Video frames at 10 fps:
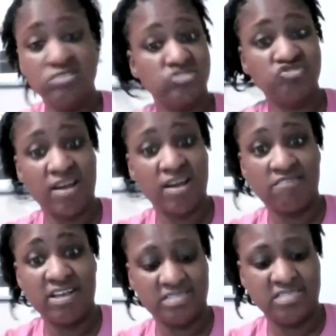Yeah, use a
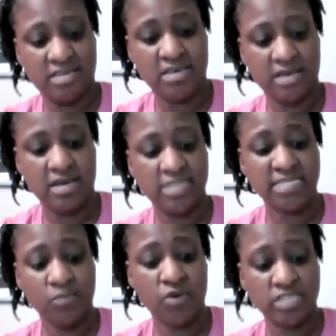dry erase
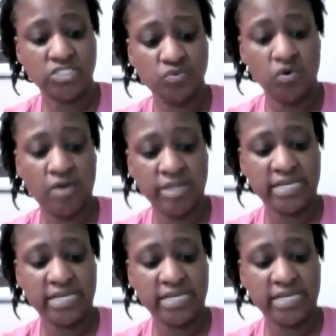because I'm working